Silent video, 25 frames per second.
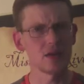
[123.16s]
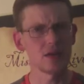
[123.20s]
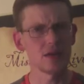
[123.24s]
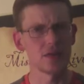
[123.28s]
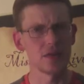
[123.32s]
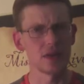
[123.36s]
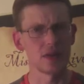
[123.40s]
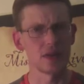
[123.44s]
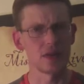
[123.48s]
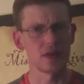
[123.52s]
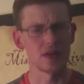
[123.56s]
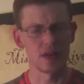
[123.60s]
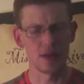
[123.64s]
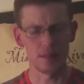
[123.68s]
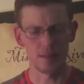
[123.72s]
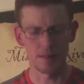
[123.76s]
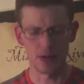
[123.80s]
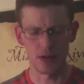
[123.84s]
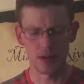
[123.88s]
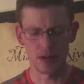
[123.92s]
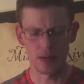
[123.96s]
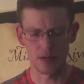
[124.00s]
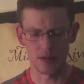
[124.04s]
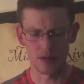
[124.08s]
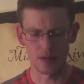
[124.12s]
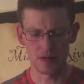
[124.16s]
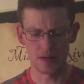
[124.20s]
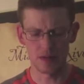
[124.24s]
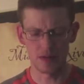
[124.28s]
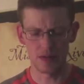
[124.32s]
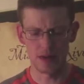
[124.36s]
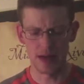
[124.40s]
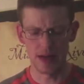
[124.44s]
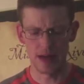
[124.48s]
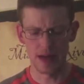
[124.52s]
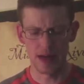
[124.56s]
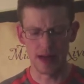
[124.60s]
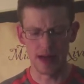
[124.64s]
for the sit bones
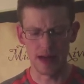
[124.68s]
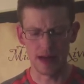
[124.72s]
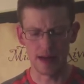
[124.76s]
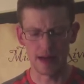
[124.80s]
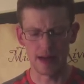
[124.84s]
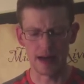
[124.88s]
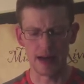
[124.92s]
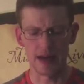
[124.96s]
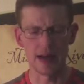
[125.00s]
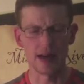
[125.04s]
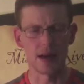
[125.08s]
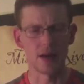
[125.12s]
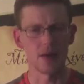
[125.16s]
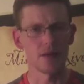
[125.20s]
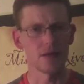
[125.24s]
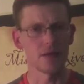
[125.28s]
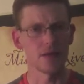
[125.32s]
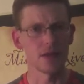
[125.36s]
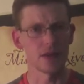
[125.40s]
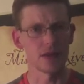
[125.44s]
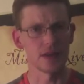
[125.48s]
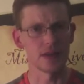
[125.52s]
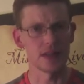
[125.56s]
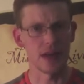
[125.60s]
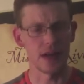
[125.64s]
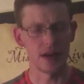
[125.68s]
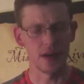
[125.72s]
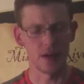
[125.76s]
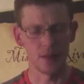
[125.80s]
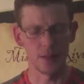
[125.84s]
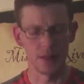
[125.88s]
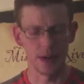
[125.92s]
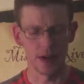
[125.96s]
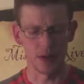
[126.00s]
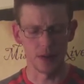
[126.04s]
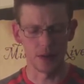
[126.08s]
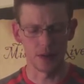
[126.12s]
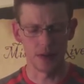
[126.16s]
and a cutout for the
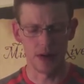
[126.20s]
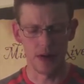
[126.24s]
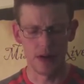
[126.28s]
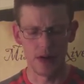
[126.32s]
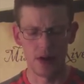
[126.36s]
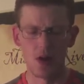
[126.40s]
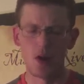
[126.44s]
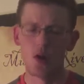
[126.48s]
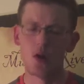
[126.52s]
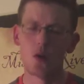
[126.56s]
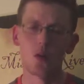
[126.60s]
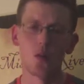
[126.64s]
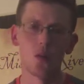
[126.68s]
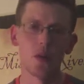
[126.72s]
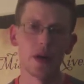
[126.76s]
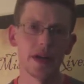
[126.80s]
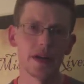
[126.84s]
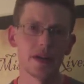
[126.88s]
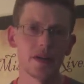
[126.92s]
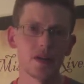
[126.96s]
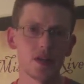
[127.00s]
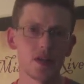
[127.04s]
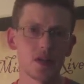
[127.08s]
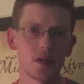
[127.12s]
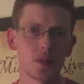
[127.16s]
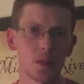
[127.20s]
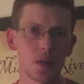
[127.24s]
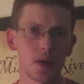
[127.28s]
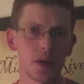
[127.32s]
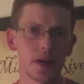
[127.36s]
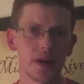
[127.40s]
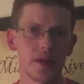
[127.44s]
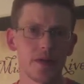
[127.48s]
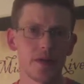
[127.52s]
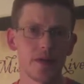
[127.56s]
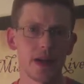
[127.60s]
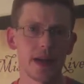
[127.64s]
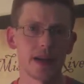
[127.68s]
tailbone, which is pretty
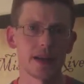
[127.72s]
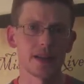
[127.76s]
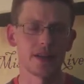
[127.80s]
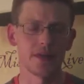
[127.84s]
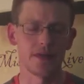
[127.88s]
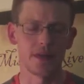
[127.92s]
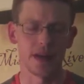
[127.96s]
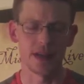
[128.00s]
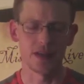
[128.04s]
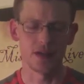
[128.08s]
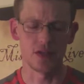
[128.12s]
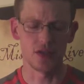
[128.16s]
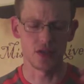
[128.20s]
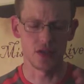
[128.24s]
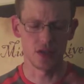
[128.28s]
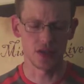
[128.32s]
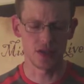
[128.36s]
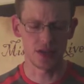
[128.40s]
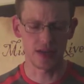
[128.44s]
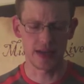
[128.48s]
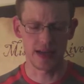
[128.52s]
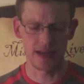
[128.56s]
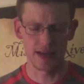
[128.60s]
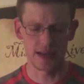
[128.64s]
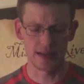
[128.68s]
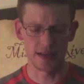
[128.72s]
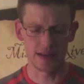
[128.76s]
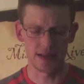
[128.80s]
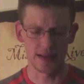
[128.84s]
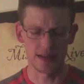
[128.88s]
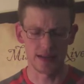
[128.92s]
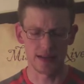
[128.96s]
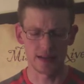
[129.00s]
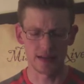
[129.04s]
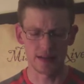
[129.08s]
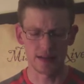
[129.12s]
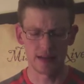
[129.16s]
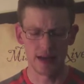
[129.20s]
effective. I just got
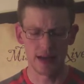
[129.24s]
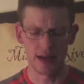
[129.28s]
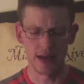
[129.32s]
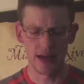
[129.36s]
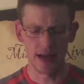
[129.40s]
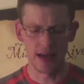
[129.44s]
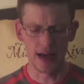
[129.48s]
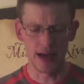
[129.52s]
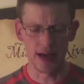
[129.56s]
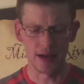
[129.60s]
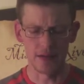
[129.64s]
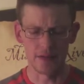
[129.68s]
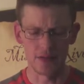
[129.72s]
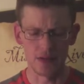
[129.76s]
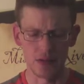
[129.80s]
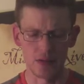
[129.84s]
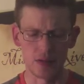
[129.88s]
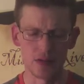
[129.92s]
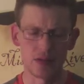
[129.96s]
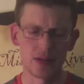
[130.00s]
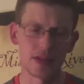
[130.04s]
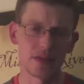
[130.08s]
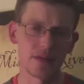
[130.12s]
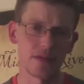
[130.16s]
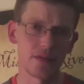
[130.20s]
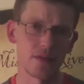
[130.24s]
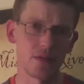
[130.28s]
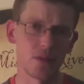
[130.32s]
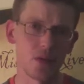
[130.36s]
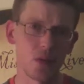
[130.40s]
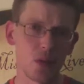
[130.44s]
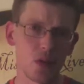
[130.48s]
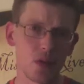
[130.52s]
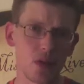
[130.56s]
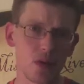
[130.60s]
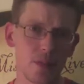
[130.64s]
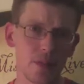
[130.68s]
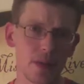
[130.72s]
this. I've used it
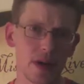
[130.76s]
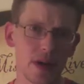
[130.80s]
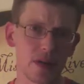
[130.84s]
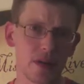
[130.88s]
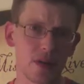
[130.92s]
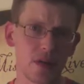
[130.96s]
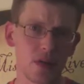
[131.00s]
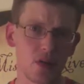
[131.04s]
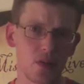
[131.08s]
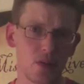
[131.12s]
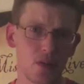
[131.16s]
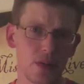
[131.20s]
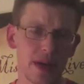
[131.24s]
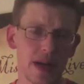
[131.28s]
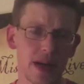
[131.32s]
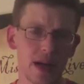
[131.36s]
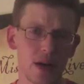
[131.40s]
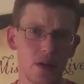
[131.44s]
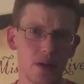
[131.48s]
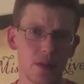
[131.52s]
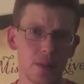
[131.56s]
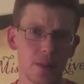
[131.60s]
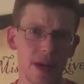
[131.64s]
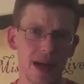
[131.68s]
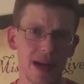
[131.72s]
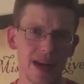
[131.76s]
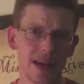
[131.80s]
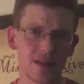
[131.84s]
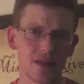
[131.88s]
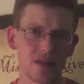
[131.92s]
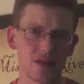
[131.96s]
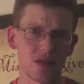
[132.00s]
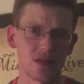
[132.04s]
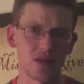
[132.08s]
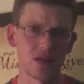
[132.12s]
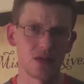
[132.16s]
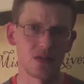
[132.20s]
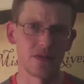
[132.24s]
for about a 3-hour paddle
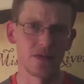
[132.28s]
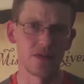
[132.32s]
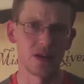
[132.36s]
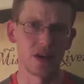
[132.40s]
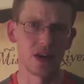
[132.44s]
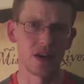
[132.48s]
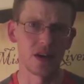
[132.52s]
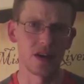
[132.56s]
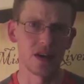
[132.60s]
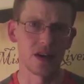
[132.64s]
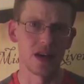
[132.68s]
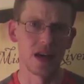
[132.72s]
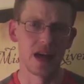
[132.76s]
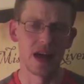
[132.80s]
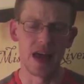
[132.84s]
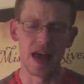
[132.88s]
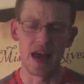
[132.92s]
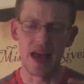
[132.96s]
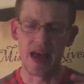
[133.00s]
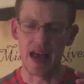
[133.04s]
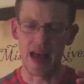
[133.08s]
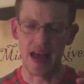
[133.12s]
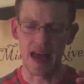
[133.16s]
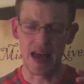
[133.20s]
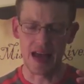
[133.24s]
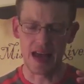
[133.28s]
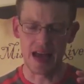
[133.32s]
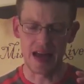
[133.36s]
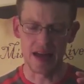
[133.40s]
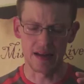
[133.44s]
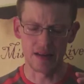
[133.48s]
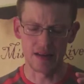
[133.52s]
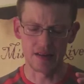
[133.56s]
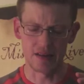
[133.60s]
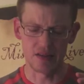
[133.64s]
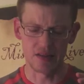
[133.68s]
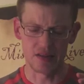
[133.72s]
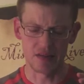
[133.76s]
so far,
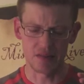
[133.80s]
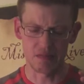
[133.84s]
and